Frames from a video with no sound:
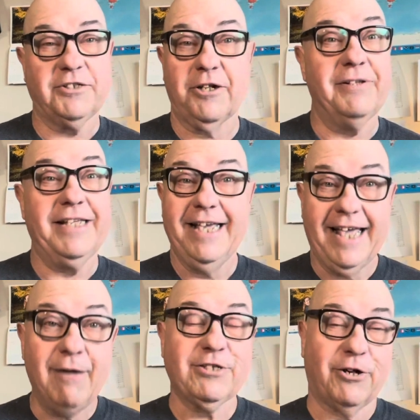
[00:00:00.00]
So
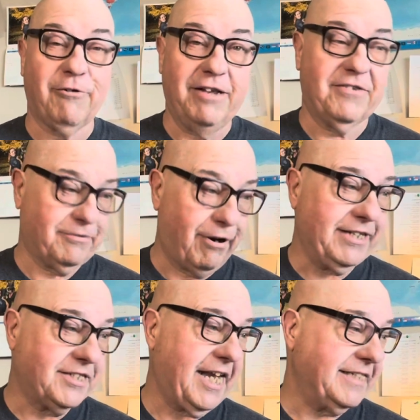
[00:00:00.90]
that was a
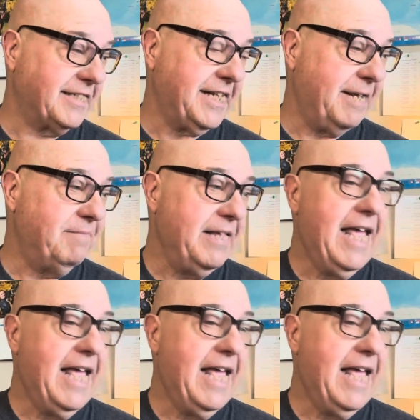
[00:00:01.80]
great sight to see.